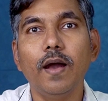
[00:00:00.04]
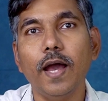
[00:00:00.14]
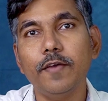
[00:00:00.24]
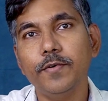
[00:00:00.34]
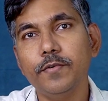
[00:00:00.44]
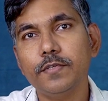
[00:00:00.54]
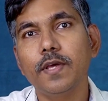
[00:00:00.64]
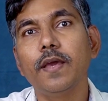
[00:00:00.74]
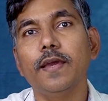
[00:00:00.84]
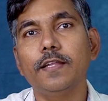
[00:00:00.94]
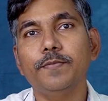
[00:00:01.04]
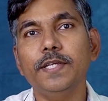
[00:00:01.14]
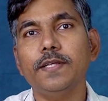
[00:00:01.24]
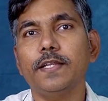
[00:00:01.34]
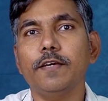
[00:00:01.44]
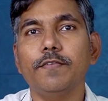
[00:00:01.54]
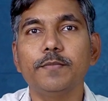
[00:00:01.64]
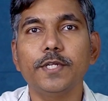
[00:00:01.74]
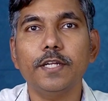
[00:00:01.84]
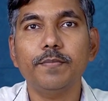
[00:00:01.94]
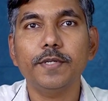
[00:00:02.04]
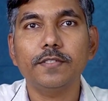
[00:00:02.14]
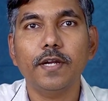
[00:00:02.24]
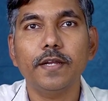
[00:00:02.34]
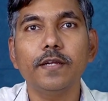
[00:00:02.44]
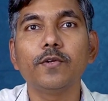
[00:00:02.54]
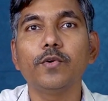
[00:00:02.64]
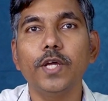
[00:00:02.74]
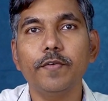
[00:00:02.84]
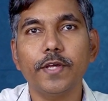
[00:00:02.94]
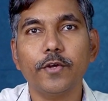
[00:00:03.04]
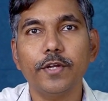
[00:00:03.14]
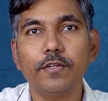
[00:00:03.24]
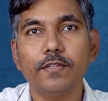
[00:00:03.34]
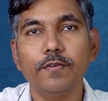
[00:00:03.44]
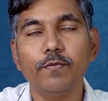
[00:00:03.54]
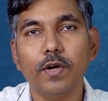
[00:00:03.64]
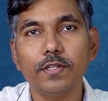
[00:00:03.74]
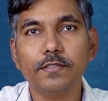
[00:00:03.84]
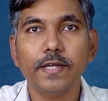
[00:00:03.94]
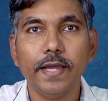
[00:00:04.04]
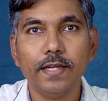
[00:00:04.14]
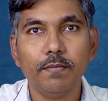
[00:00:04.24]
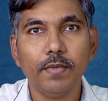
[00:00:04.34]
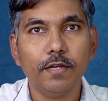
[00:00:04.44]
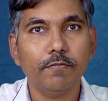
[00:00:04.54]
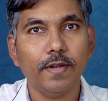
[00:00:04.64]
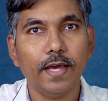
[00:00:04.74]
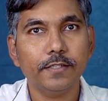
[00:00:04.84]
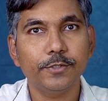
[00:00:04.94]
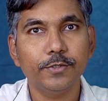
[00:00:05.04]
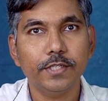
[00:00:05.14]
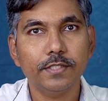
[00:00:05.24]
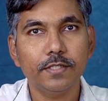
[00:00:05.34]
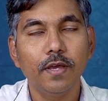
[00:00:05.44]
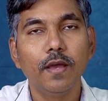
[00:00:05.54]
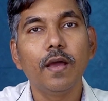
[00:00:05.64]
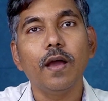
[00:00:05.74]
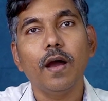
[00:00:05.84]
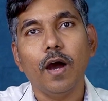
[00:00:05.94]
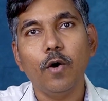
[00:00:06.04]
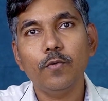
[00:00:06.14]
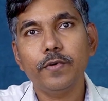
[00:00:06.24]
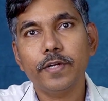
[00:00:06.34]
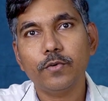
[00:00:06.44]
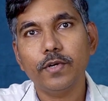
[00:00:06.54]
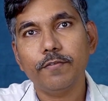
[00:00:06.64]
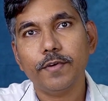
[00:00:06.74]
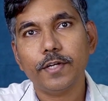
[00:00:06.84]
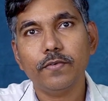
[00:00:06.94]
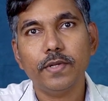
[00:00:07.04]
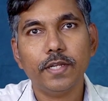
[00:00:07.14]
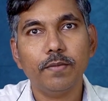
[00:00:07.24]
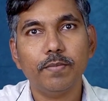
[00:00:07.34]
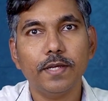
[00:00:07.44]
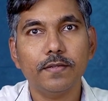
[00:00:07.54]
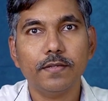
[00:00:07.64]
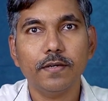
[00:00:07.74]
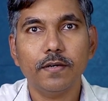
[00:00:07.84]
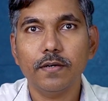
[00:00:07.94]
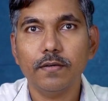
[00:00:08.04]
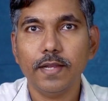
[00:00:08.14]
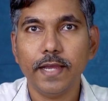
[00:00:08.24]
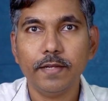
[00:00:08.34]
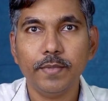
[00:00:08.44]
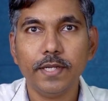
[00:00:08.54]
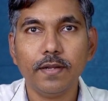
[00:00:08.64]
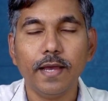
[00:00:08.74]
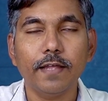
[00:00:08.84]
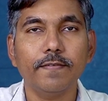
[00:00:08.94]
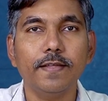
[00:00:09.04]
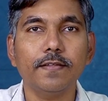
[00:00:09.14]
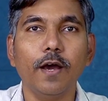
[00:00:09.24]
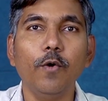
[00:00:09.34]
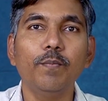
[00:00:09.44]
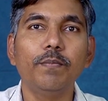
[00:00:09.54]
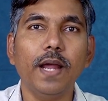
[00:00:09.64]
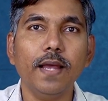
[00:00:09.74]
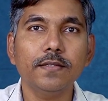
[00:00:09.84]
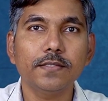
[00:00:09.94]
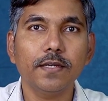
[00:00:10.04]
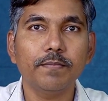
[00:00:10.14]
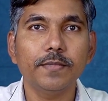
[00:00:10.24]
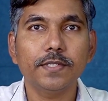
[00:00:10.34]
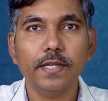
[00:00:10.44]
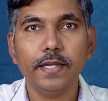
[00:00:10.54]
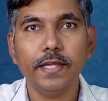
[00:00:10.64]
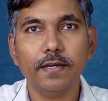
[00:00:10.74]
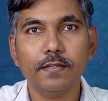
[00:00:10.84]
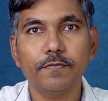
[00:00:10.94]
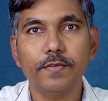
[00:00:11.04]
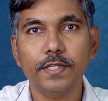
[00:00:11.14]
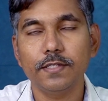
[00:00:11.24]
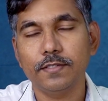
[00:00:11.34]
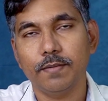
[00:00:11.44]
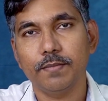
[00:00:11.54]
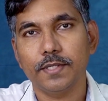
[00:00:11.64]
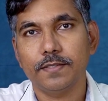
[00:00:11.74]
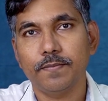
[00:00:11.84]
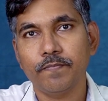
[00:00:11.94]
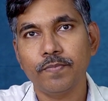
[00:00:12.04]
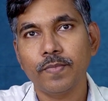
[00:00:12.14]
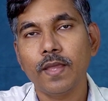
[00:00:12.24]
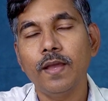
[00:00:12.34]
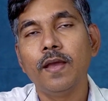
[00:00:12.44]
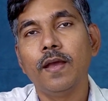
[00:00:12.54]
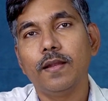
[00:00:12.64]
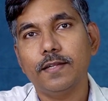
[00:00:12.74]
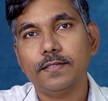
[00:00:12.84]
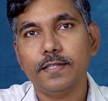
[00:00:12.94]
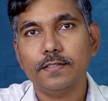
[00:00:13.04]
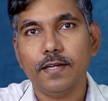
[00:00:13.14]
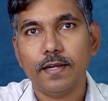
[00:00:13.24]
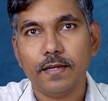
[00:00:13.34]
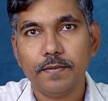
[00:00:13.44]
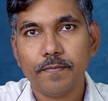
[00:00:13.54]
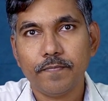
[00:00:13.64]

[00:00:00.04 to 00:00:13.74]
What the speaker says: Hi viewers, it's me Satya from Shutterpix.in. Today we are going to see what is guide number in flash units, how it could effectively replace a light meter, as well as how brands are misleading us with these numbers. Let's get started.